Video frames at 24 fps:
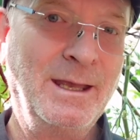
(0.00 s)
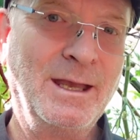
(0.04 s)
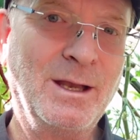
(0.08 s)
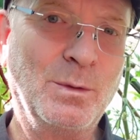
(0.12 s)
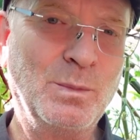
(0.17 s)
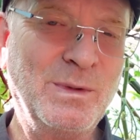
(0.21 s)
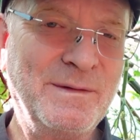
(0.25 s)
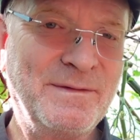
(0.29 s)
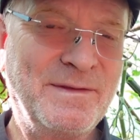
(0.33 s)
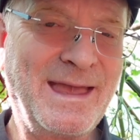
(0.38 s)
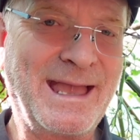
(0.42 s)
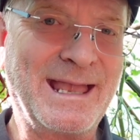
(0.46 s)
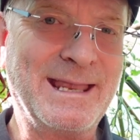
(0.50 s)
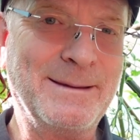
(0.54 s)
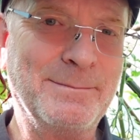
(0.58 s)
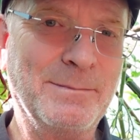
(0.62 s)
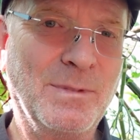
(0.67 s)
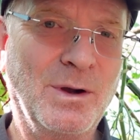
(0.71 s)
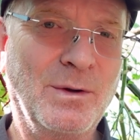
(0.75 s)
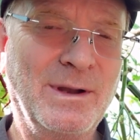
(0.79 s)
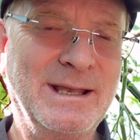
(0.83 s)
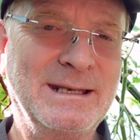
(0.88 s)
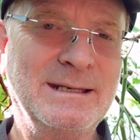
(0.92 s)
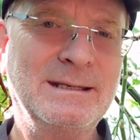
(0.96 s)
And with that in
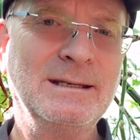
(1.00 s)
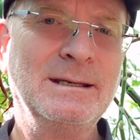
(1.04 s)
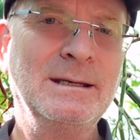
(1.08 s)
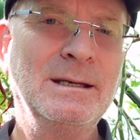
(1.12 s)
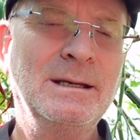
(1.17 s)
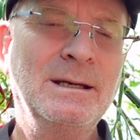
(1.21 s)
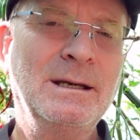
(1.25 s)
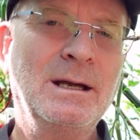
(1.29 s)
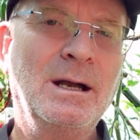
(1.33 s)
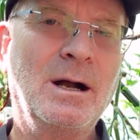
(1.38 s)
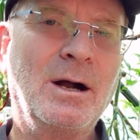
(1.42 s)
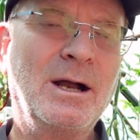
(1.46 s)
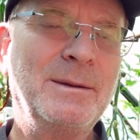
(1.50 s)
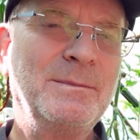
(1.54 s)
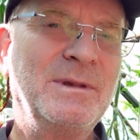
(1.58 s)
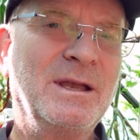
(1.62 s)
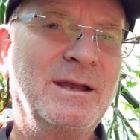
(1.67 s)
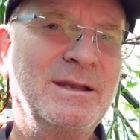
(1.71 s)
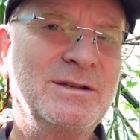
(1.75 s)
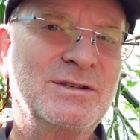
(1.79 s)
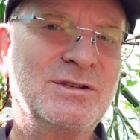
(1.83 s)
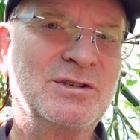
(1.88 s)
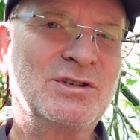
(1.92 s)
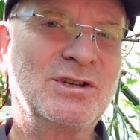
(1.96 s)
mind, I'm
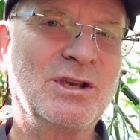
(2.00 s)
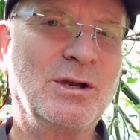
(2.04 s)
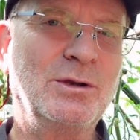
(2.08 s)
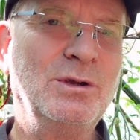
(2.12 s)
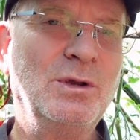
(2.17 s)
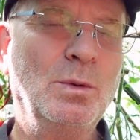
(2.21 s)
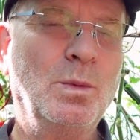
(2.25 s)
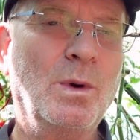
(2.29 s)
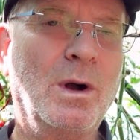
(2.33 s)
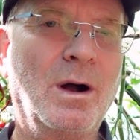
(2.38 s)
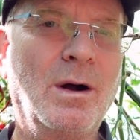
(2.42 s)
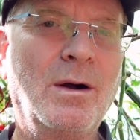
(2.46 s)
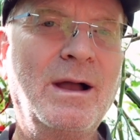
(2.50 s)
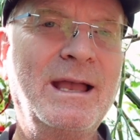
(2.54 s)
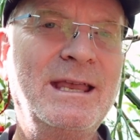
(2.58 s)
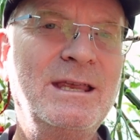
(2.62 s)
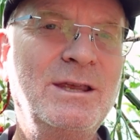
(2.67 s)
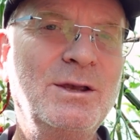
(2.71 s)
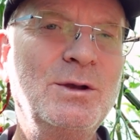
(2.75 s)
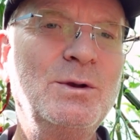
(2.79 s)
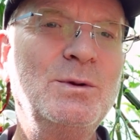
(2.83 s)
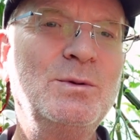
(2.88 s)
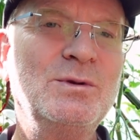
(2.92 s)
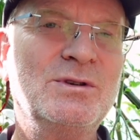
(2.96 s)
going to show you what I
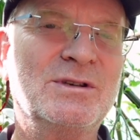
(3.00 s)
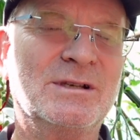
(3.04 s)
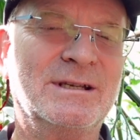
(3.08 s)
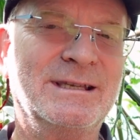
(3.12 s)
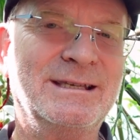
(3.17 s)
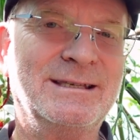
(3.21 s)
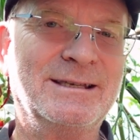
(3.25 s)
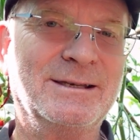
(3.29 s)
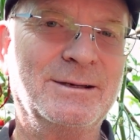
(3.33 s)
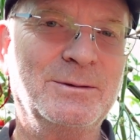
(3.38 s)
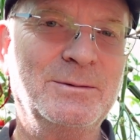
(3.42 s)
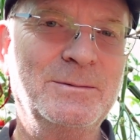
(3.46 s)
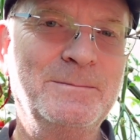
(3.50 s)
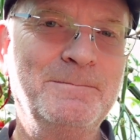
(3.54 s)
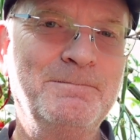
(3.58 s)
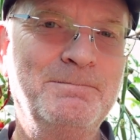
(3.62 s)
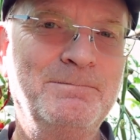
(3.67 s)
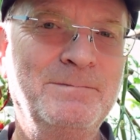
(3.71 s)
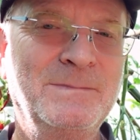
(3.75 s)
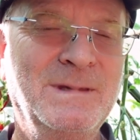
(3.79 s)
usually do